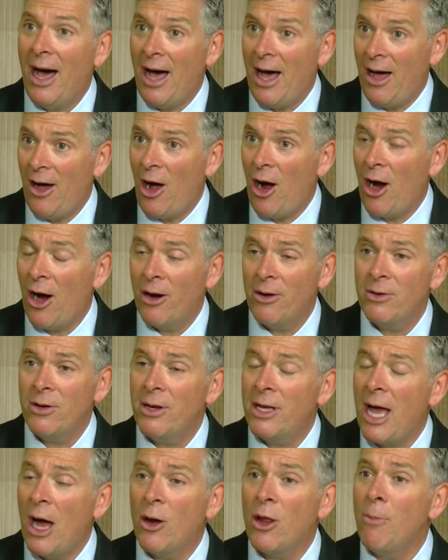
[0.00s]
our
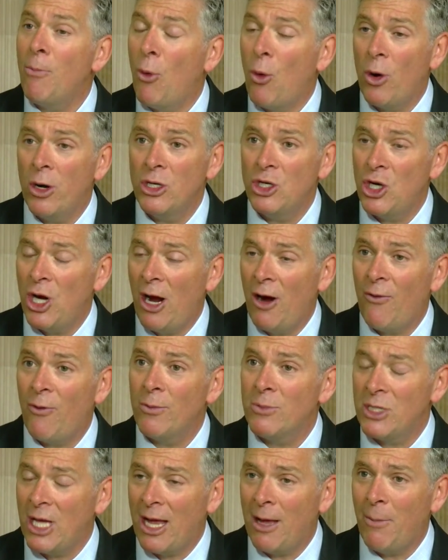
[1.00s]
county board chair
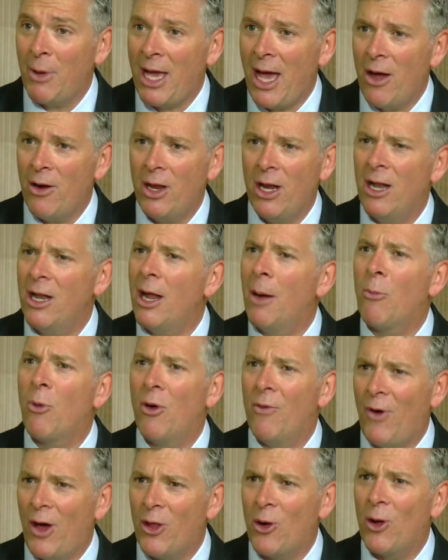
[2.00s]
from Sangamon County, and a
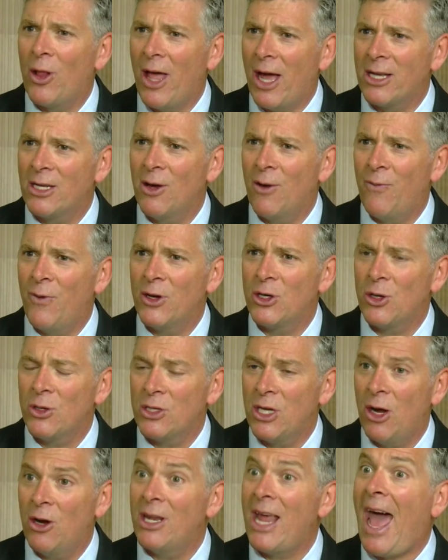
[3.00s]
number of other elected
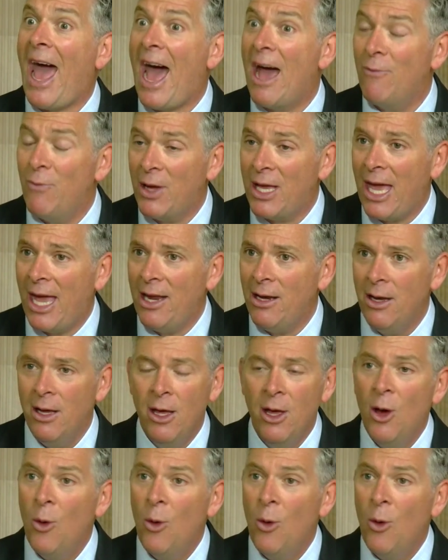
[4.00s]
officials here to advocate.